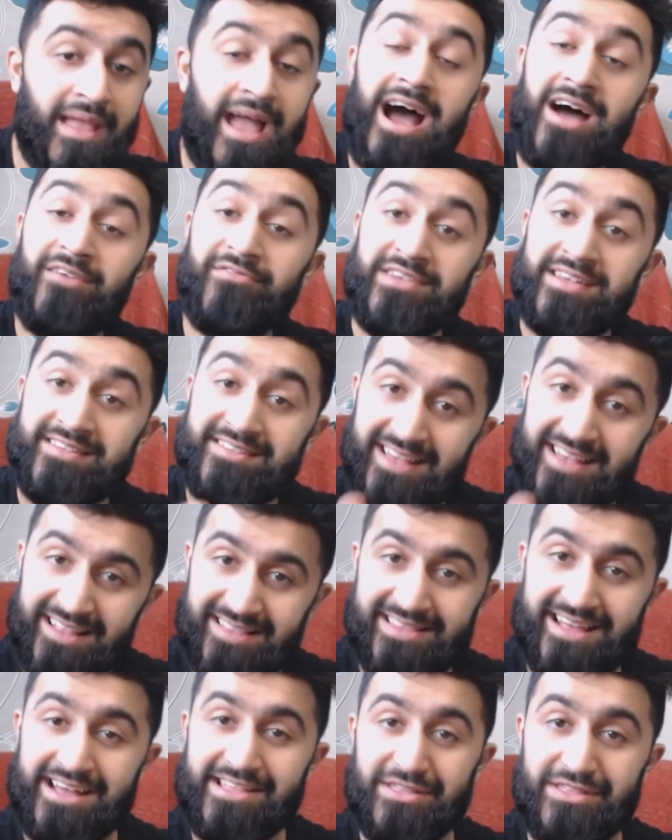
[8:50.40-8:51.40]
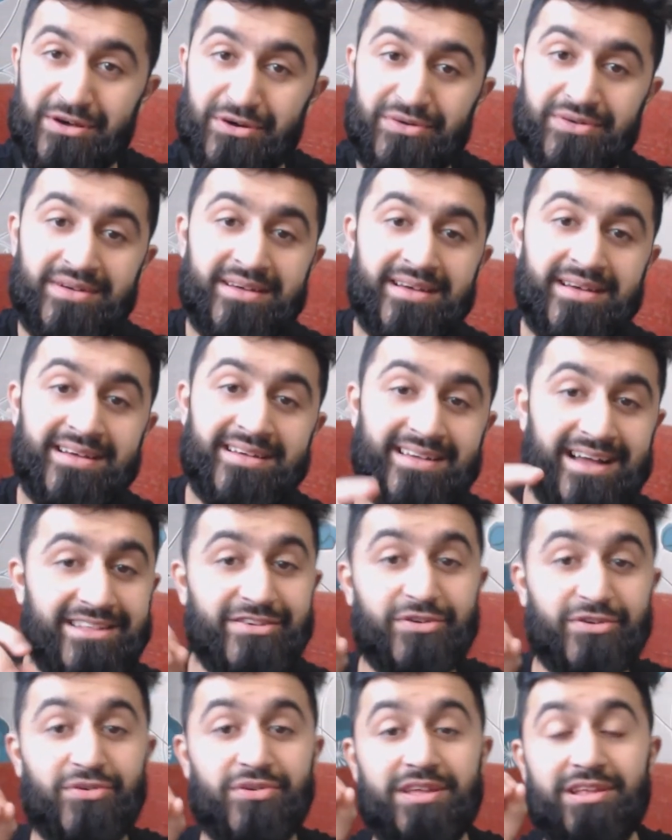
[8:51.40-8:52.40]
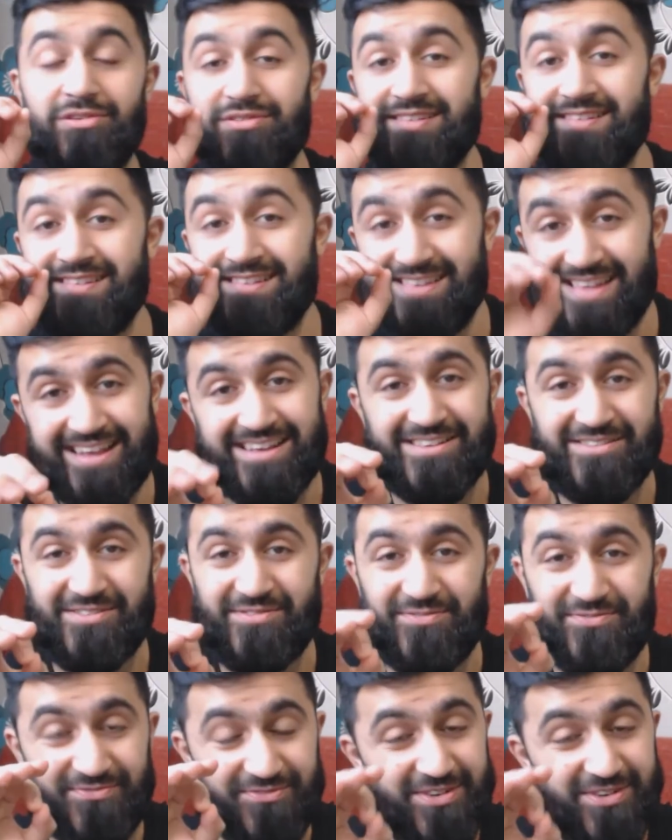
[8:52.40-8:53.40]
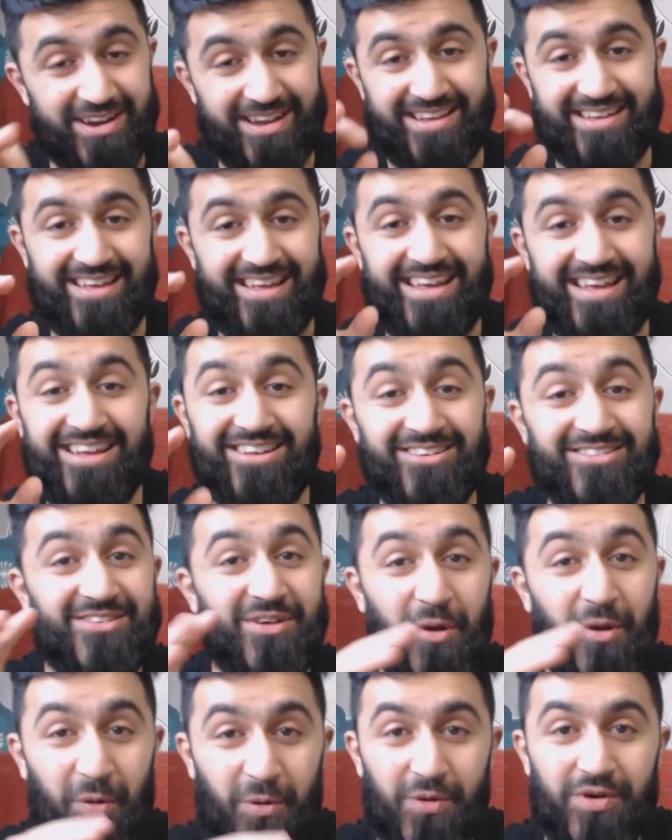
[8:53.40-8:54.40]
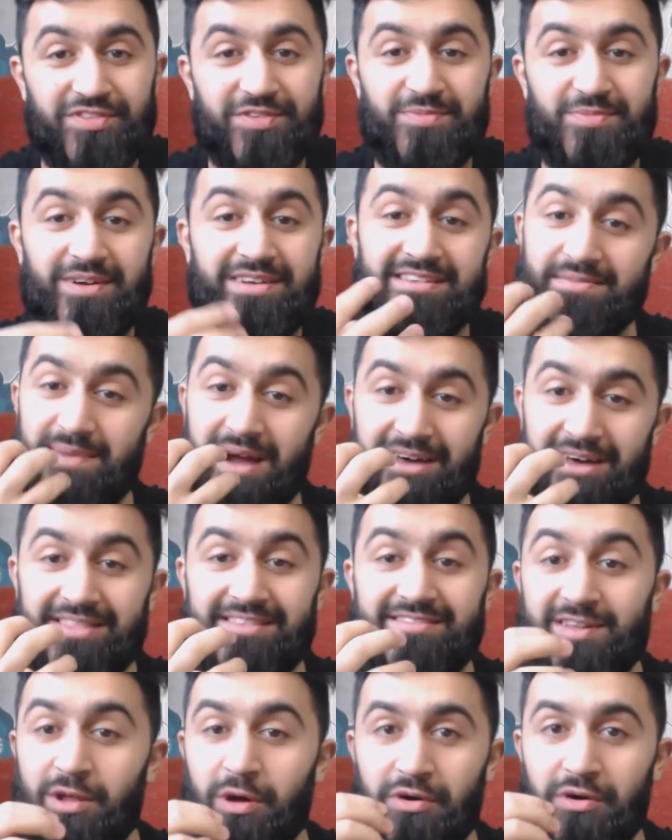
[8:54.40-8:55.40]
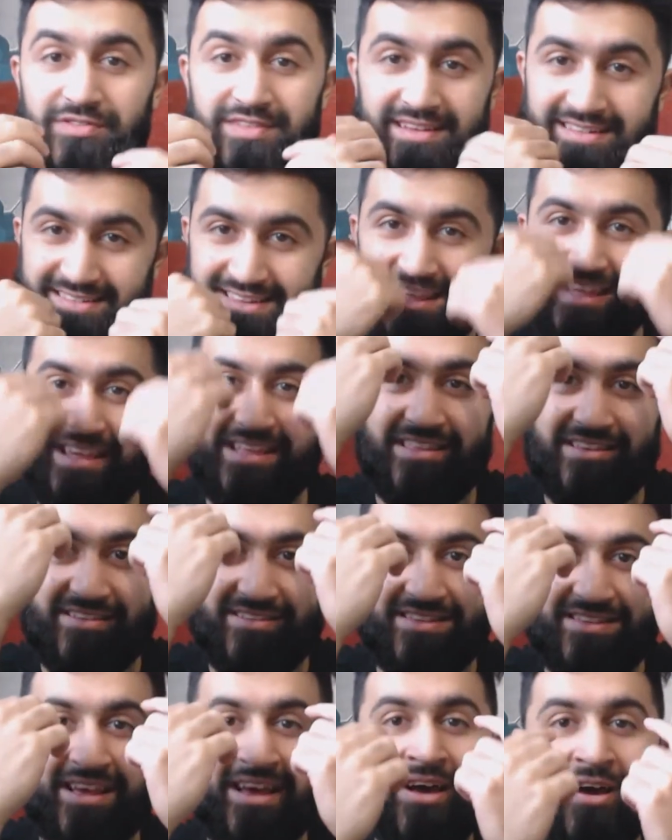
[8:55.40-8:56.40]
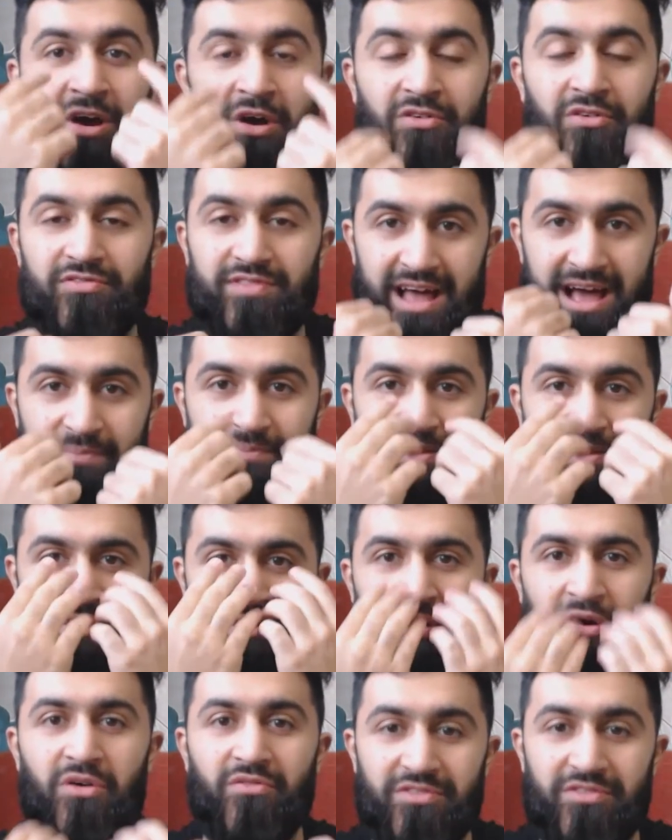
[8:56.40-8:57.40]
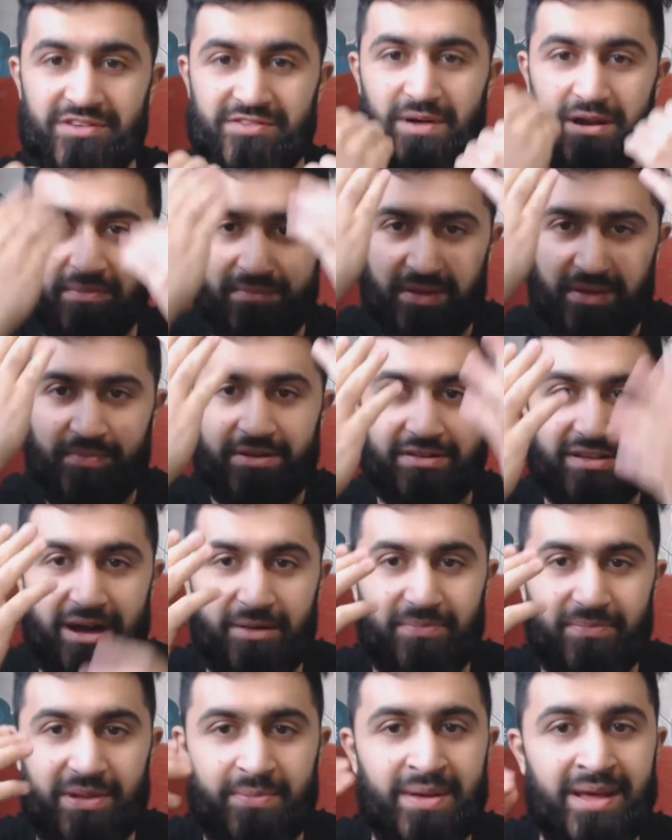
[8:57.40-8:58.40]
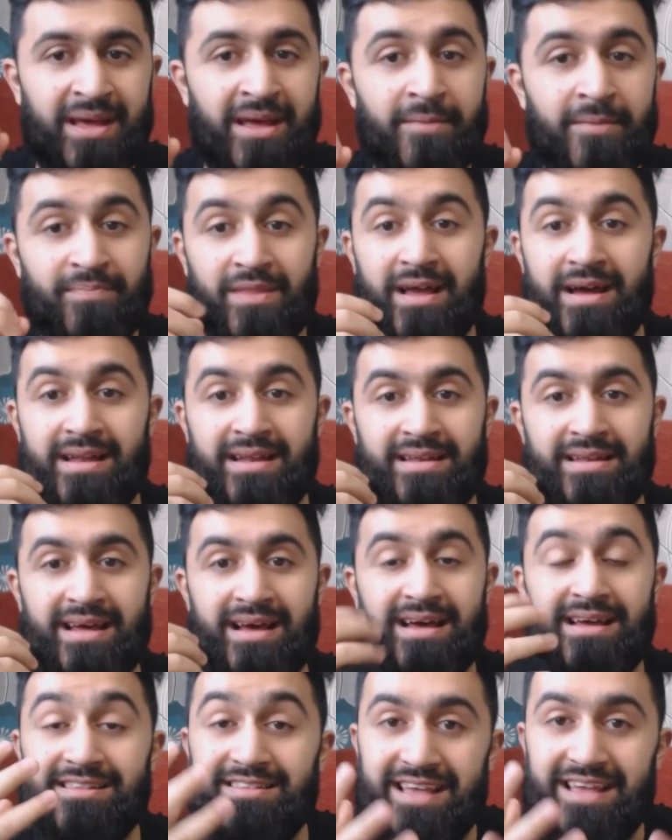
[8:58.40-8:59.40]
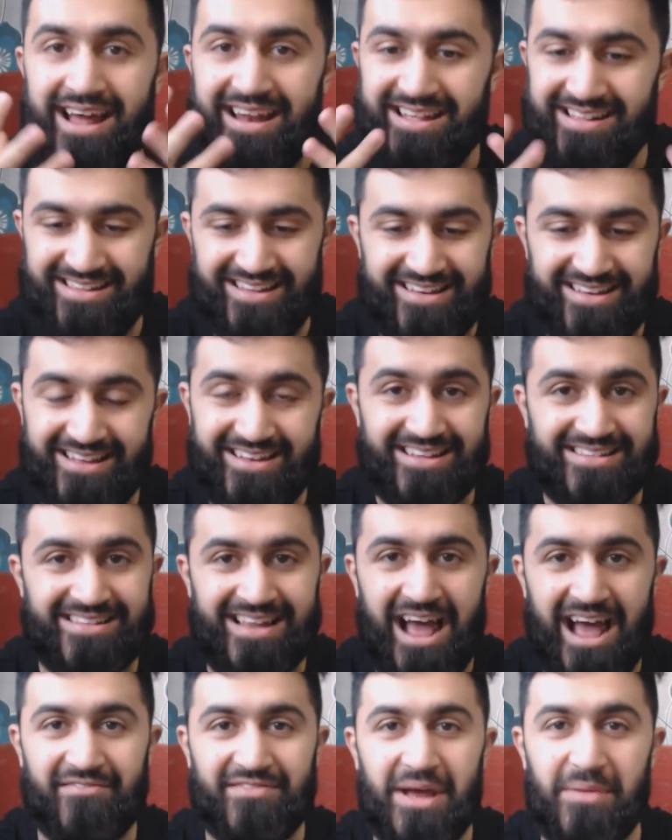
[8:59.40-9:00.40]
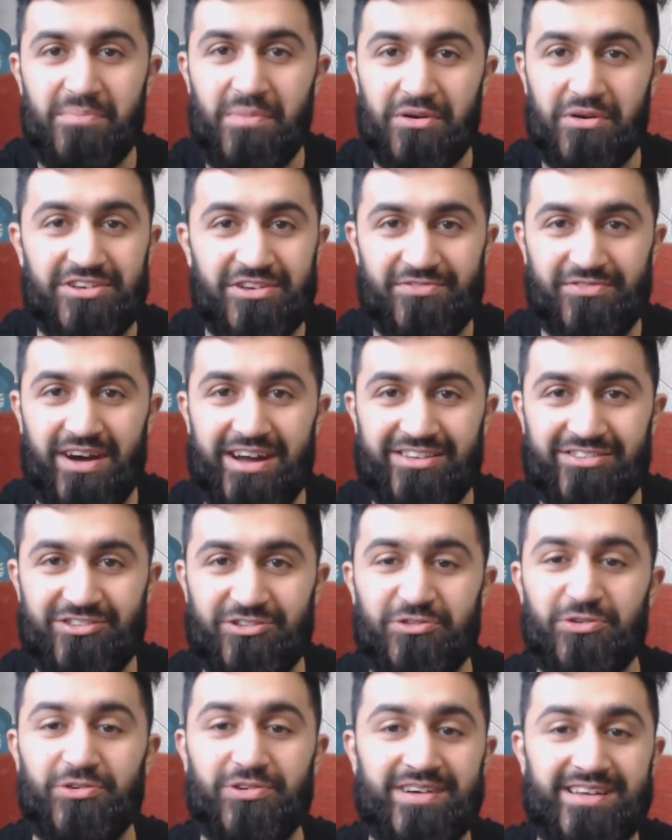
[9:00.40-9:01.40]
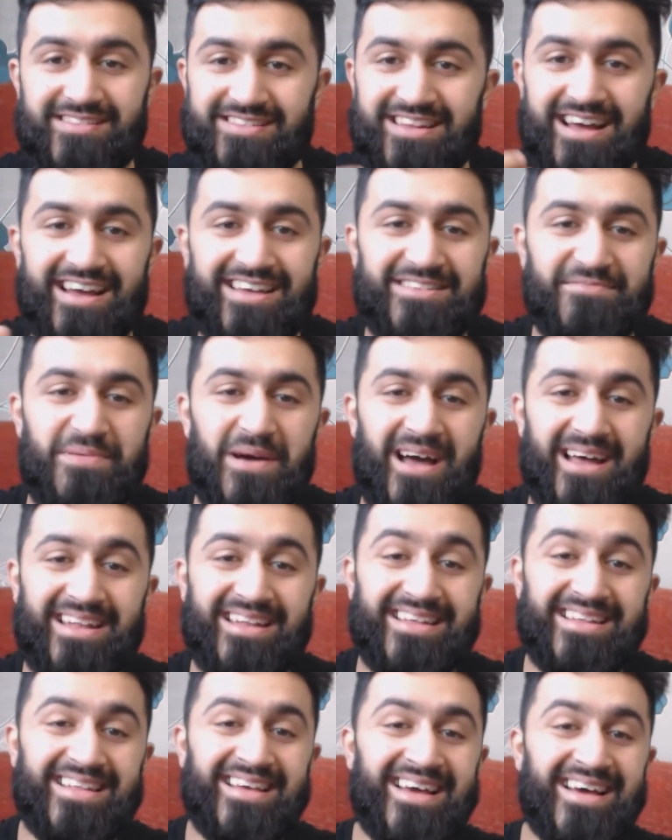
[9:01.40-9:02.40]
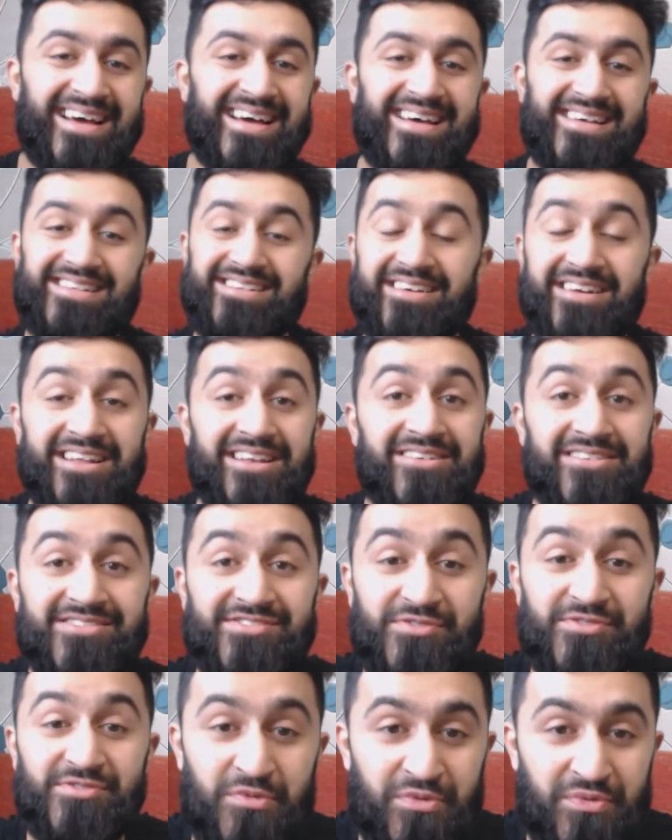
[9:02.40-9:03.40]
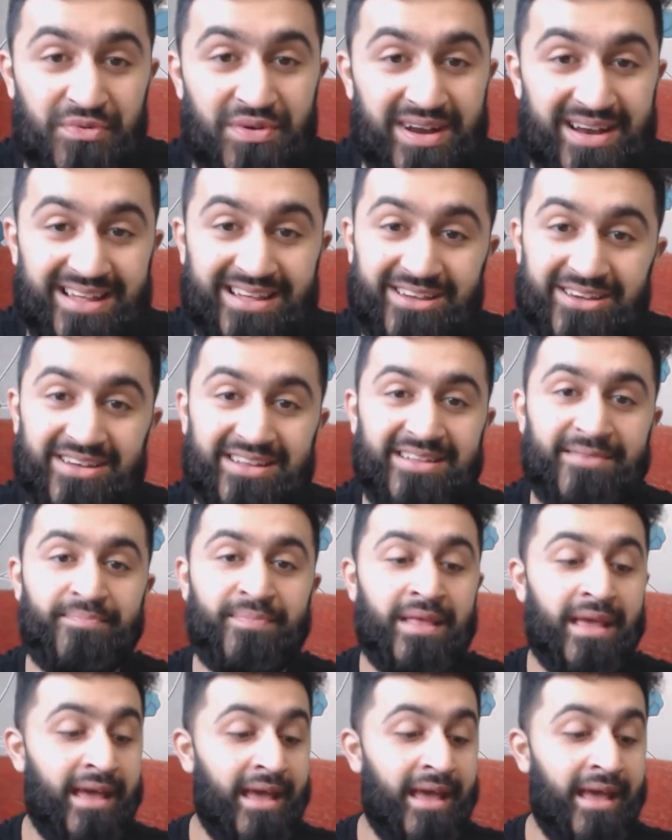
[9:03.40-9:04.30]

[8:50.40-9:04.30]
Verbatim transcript: Having said that though, Katakuri looks sick as frick. He looks awesome when his mouth is closed and his teeth are just overlapping, you know, over his bottom lip and top lip. And uh, his, and his, he doesn't have that mochified jaw; it's not expanded, so he looks really good.